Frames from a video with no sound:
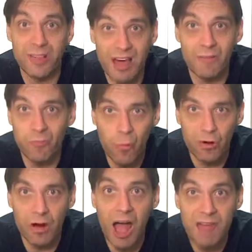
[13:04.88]
a lot of
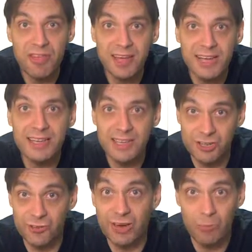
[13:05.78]
water. Well, I think more. I need to
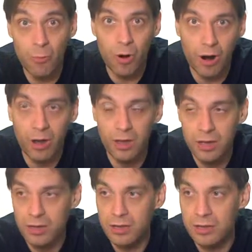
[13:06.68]
drink more. Drink
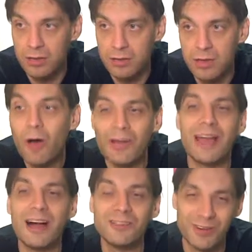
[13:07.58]
more.
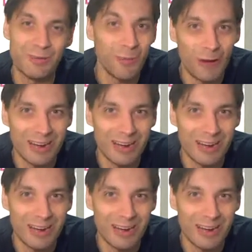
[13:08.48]
Okay, I'll drink more.